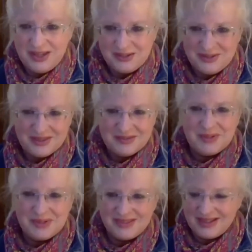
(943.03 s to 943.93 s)
they read the
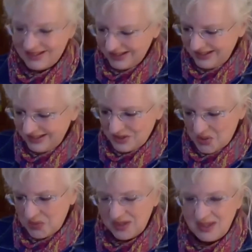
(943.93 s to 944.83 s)
book that
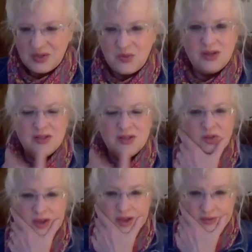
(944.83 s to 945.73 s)
no, we can't quite
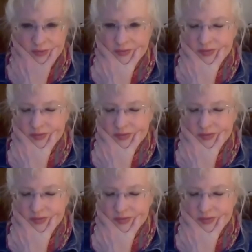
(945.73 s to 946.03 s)
do that.